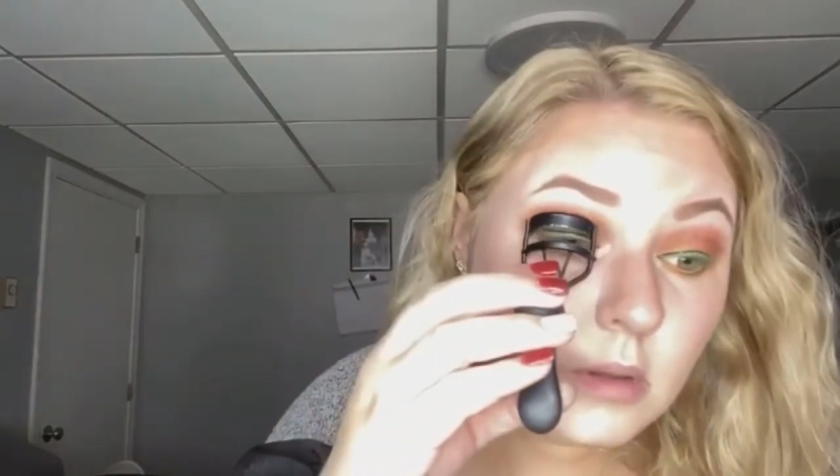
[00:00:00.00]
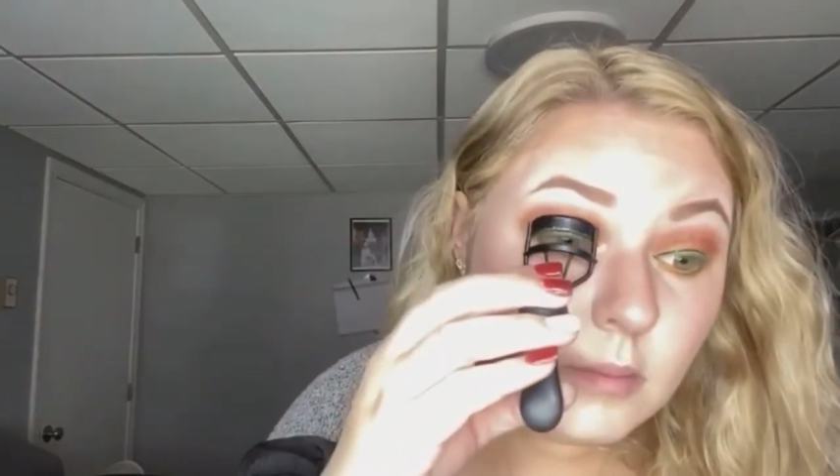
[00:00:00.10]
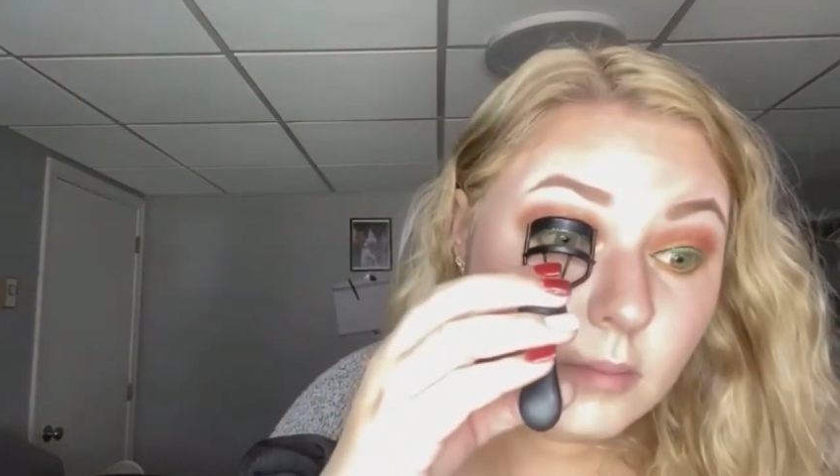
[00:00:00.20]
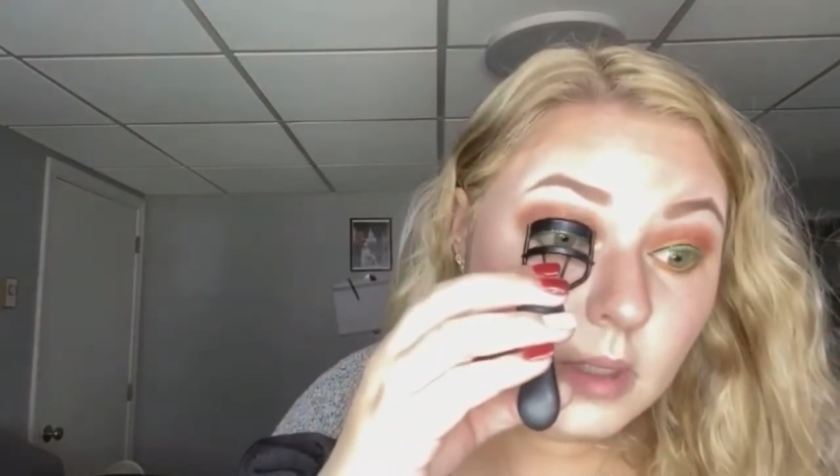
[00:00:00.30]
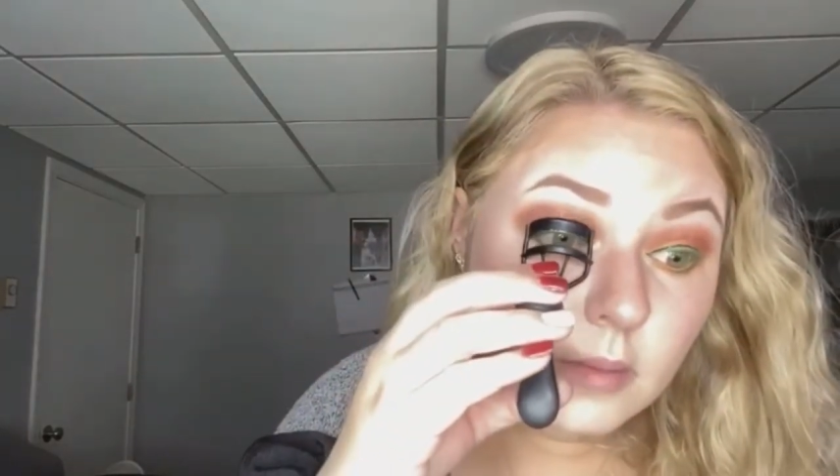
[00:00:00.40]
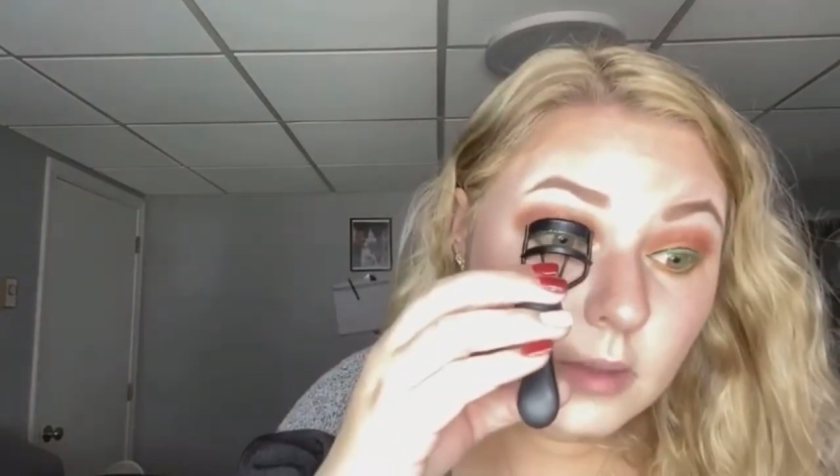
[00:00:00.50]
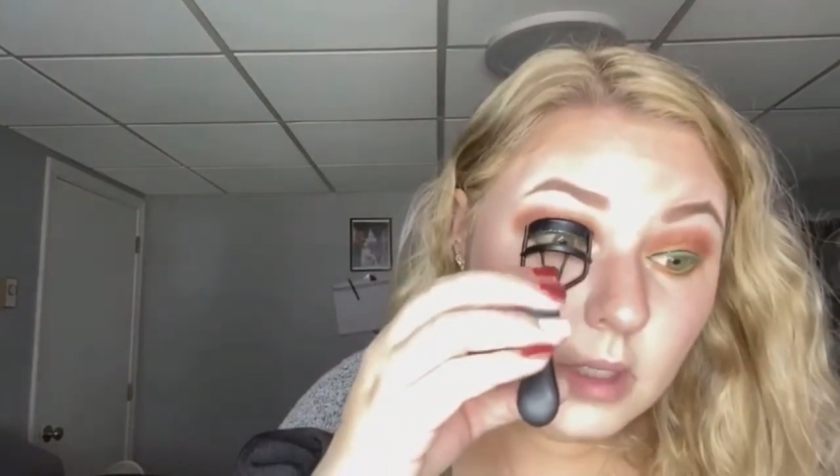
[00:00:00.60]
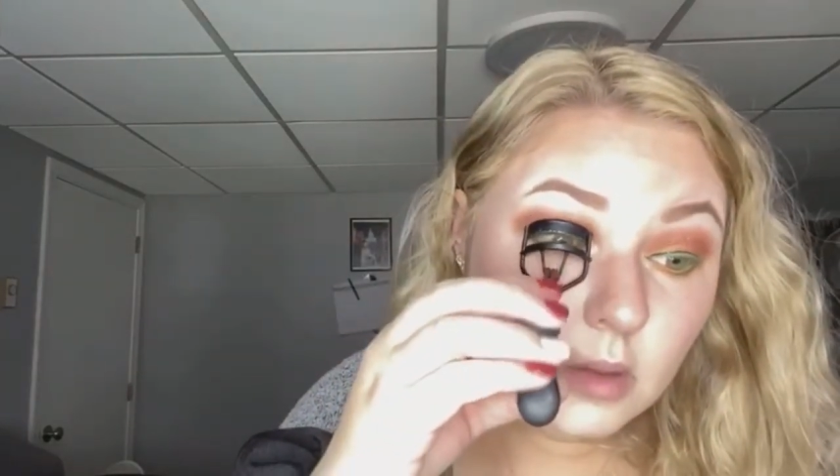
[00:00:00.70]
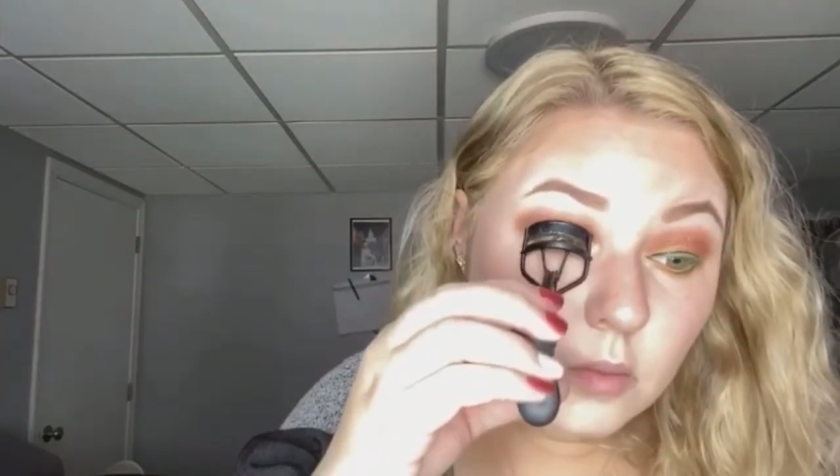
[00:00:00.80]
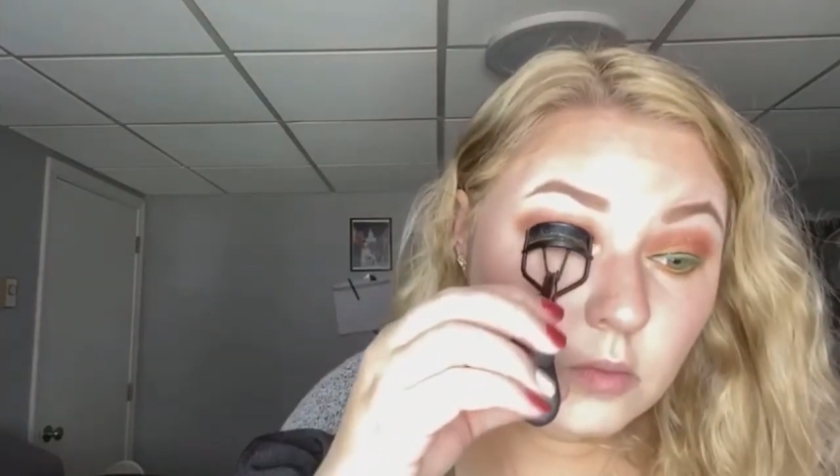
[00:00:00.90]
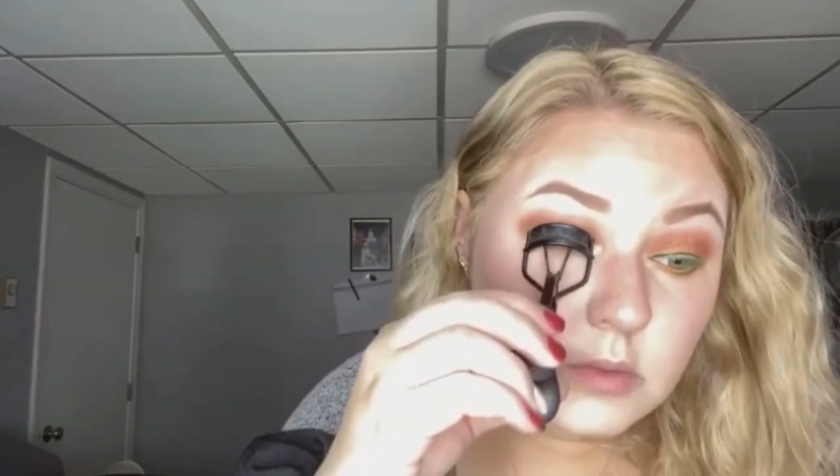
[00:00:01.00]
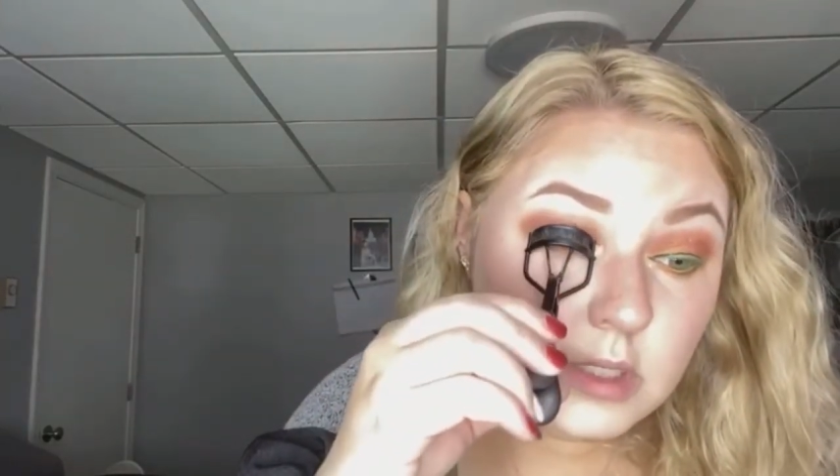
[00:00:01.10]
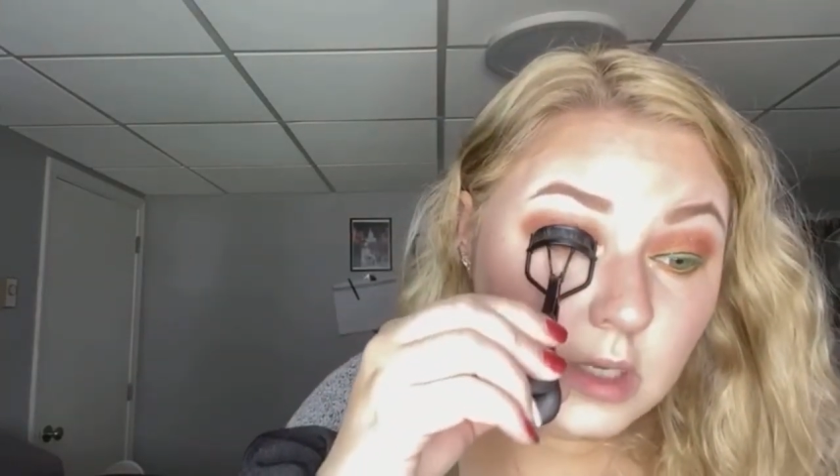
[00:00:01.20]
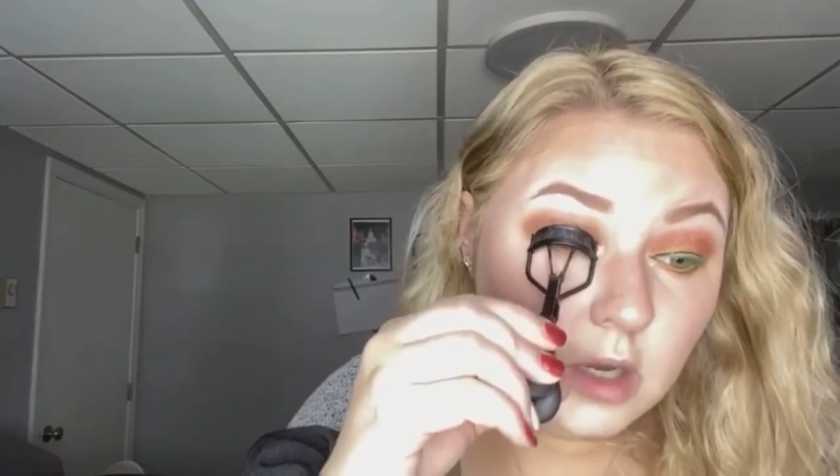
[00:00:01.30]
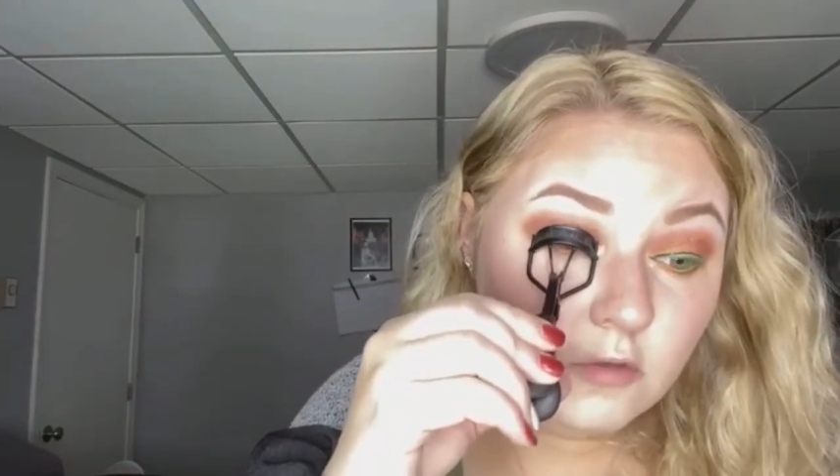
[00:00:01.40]
Maybe I won't take
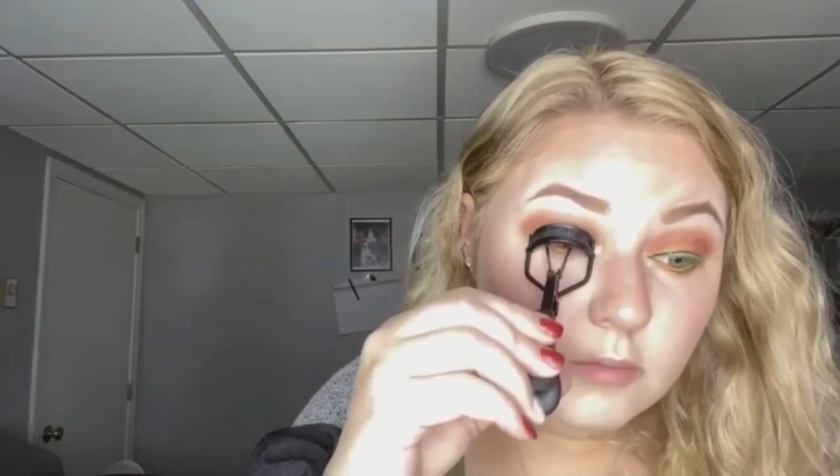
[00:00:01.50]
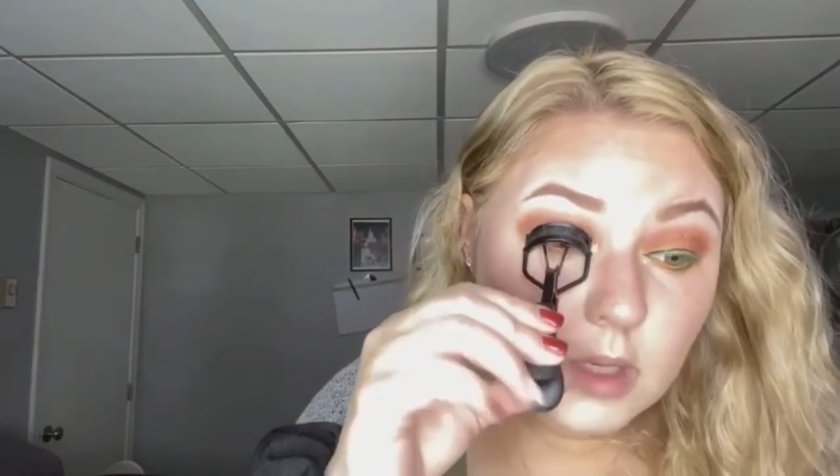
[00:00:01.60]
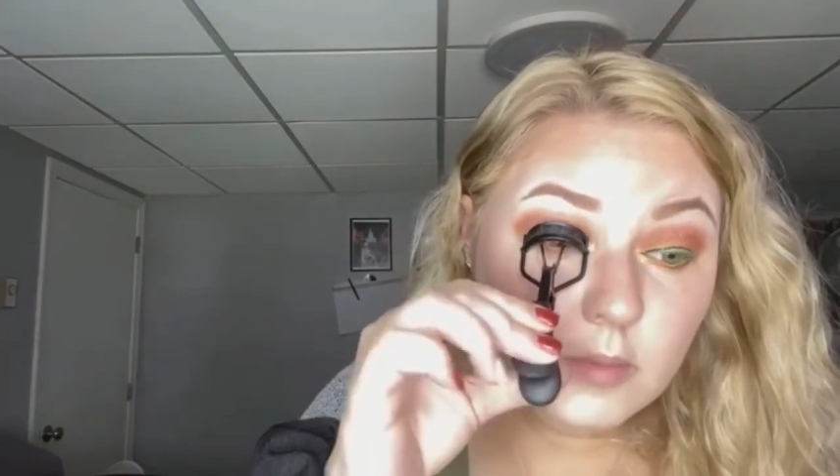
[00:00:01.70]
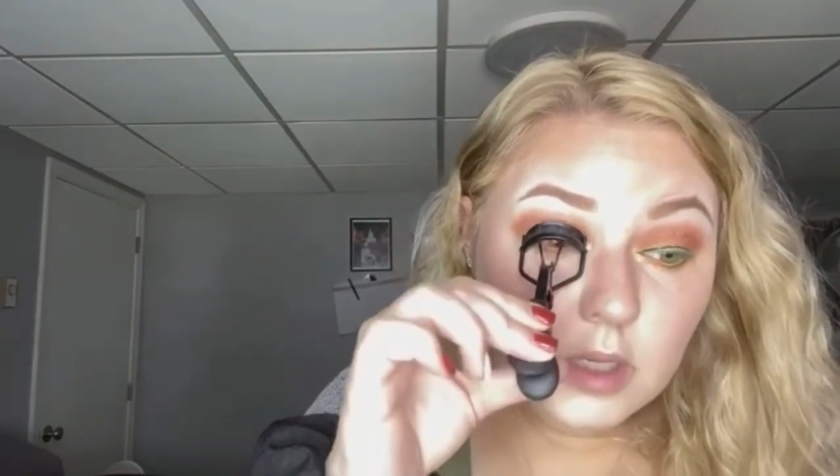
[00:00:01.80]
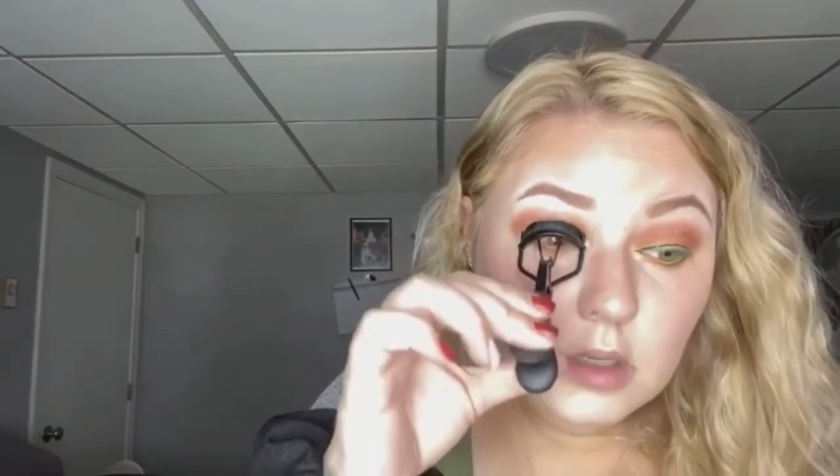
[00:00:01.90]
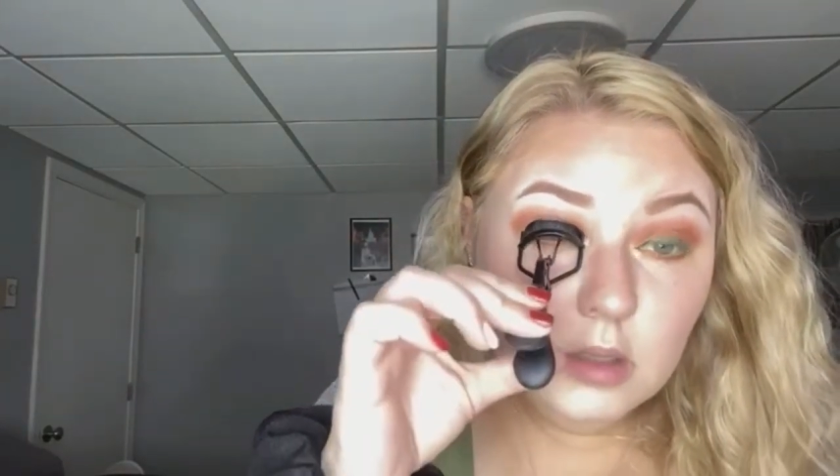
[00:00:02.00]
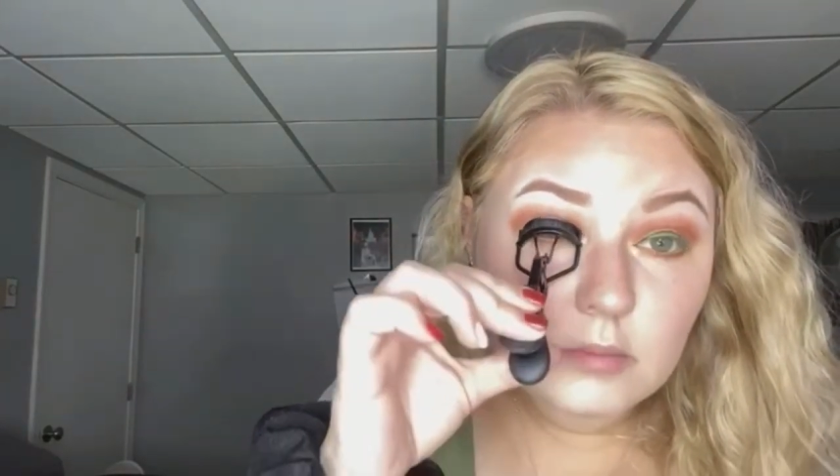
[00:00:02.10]
off my makeup.